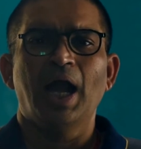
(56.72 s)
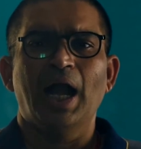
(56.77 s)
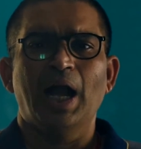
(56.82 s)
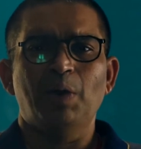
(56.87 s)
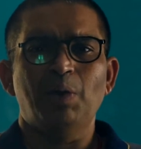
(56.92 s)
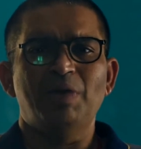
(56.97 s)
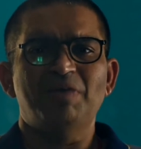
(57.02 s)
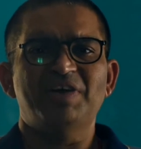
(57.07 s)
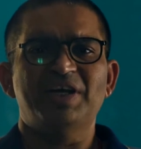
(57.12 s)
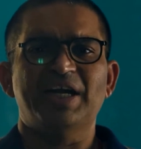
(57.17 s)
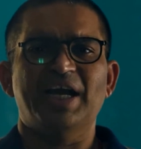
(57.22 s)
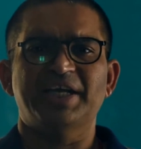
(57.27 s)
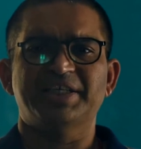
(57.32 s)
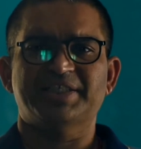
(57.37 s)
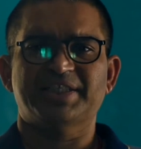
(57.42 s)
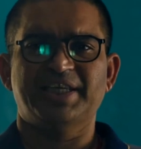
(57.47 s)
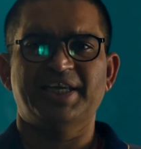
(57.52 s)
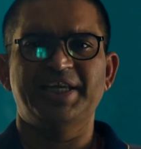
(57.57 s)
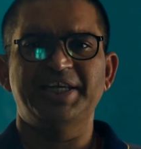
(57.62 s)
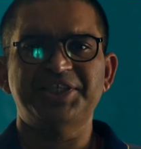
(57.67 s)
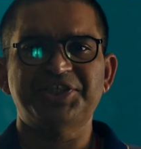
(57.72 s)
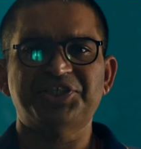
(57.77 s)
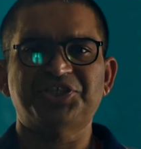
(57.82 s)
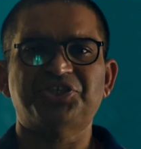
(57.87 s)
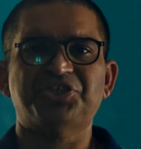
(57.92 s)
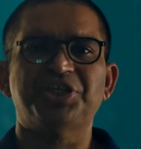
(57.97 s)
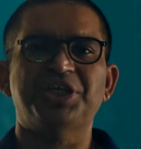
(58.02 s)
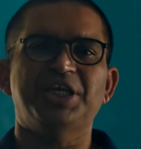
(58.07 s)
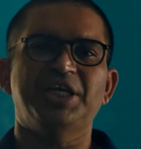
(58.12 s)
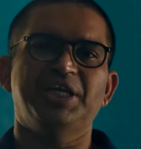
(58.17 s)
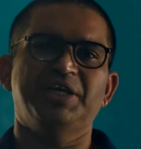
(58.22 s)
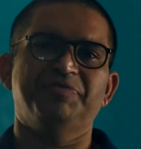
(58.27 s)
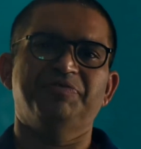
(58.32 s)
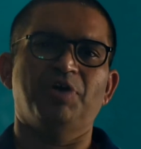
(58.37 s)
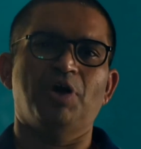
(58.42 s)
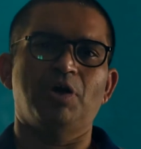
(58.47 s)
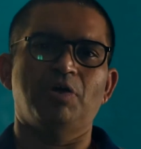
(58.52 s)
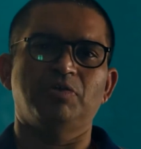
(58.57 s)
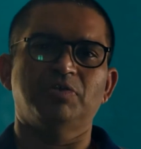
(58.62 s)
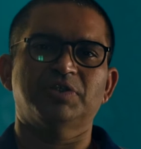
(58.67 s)
However, as history
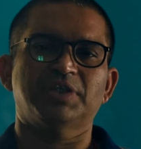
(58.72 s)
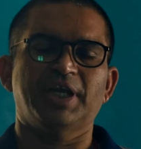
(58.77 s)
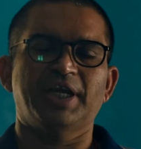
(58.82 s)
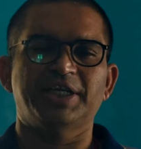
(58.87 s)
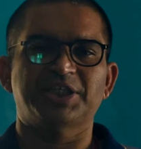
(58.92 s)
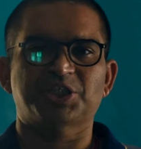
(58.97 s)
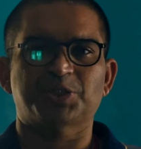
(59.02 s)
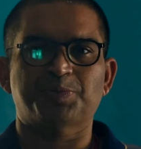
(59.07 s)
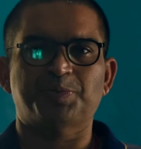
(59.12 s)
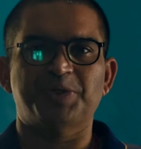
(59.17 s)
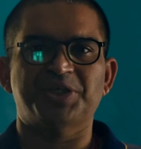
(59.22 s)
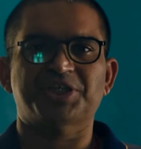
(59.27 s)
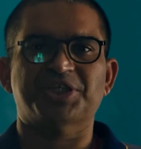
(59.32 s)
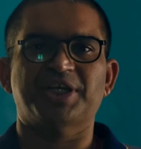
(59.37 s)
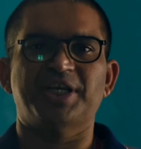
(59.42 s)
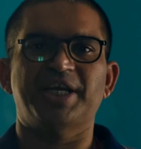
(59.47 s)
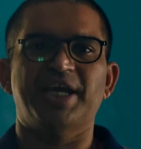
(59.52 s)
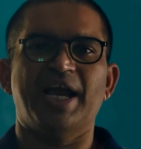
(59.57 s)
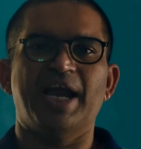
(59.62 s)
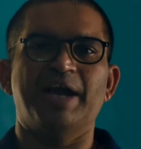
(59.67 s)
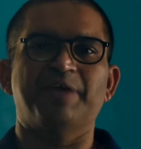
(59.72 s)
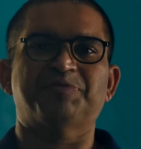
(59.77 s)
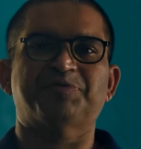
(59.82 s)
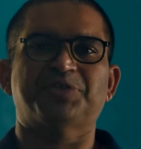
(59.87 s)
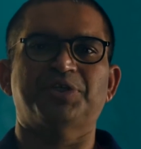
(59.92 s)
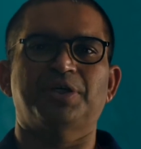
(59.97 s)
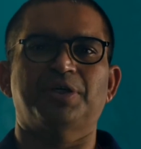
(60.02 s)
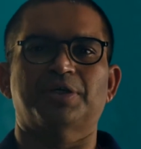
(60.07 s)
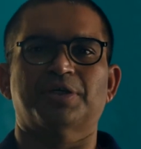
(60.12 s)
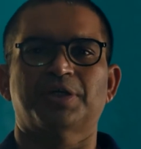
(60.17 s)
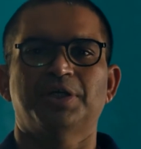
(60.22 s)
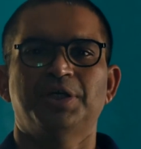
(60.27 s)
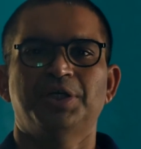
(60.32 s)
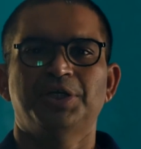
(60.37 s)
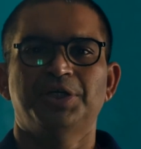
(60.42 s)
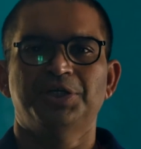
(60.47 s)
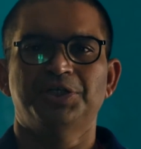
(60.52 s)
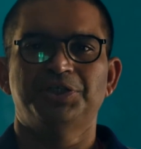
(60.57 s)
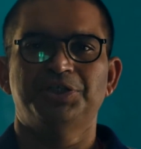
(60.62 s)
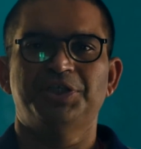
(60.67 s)
evolved, especially after
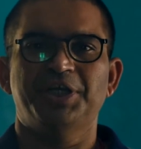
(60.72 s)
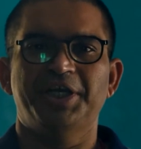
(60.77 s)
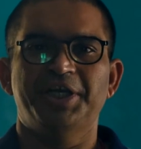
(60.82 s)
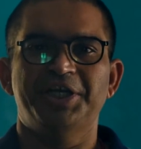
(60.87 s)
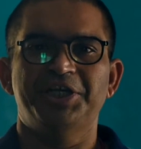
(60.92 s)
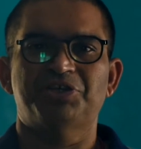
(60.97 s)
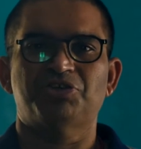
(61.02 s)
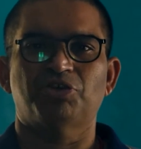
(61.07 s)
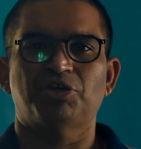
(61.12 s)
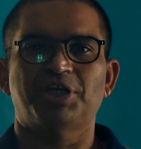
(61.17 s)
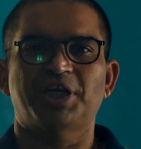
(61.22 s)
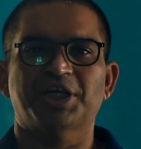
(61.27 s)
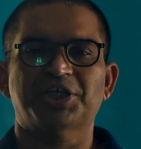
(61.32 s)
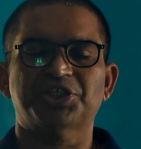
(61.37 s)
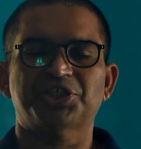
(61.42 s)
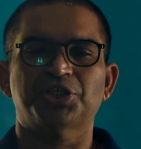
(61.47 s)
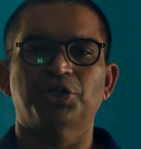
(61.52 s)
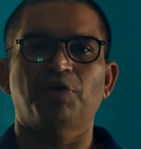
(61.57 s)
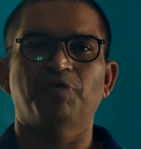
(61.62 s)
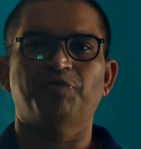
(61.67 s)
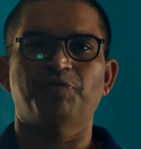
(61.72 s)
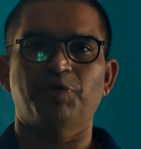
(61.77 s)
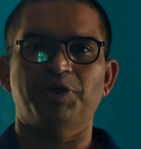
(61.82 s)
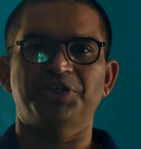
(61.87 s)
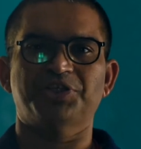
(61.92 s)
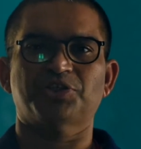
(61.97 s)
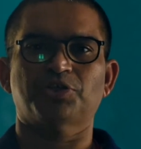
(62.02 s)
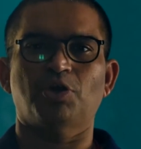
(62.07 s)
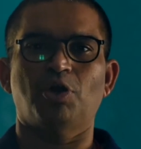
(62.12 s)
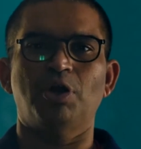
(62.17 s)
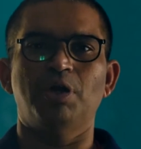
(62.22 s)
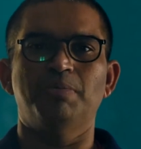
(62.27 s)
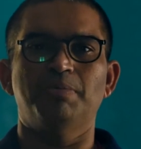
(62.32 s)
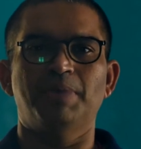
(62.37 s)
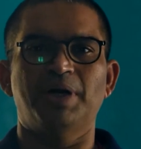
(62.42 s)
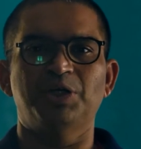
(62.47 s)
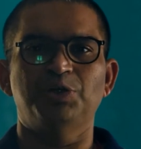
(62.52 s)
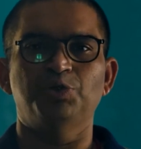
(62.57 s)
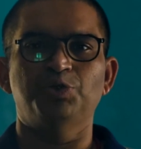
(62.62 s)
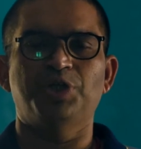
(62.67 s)
the introduction of what is called
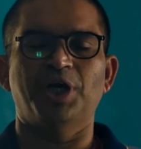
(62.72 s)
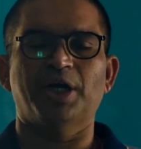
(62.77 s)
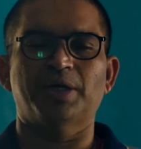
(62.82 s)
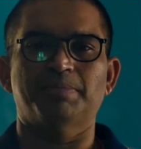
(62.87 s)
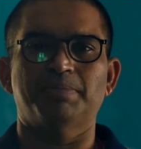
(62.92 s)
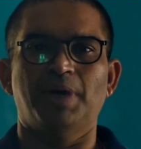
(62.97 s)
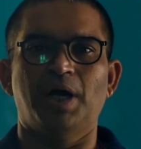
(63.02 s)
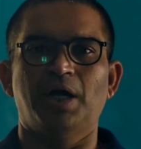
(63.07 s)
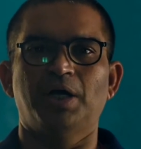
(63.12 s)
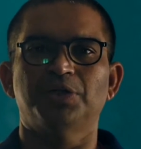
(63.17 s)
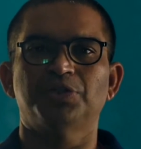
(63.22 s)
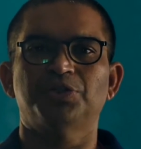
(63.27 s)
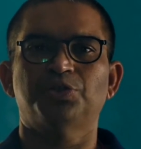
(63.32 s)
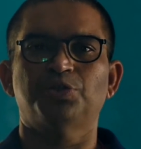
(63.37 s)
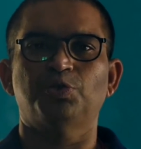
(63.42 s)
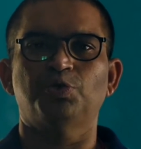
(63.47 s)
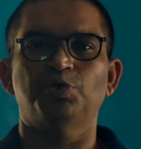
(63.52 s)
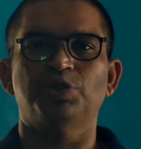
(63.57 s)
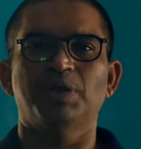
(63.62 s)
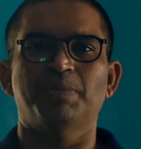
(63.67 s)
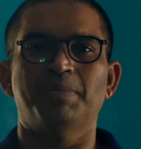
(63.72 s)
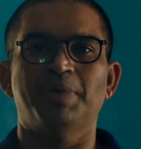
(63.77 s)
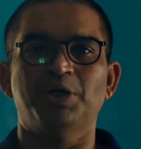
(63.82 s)
Manu Dharma through the